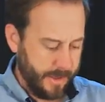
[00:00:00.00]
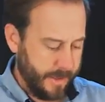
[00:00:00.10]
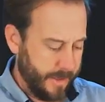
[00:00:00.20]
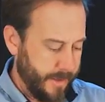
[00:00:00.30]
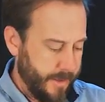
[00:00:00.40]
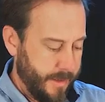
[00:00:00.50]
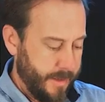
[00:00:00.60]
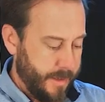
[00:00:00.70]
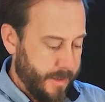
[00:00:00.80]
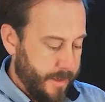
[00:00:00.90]

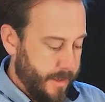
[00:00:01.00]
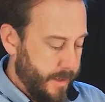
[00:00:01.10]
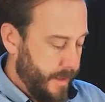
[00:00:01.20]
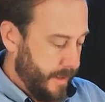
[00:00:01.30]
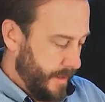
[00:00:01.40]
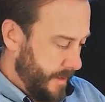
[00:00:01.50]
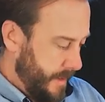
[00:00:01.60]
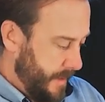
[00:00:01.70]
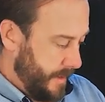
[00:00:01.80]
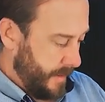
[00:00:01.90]

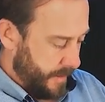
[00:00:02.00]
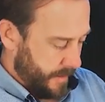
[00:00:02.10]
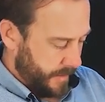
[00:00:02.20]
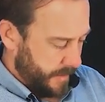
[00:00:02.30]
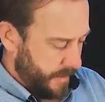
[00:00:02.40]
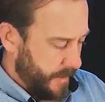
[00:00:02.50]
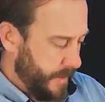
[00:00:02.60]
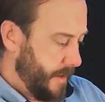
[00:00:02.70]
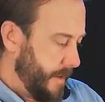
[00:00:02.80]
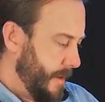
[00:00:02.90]

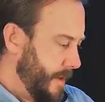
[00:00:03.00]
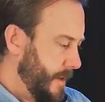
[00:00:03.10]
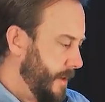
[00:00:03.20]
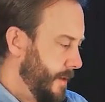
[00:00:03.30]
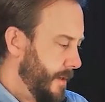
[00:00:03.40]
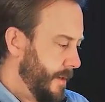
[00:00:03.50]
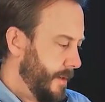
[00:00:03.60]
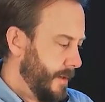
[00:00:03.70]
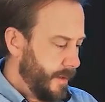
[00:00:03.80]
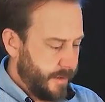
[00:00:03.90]
[no speech]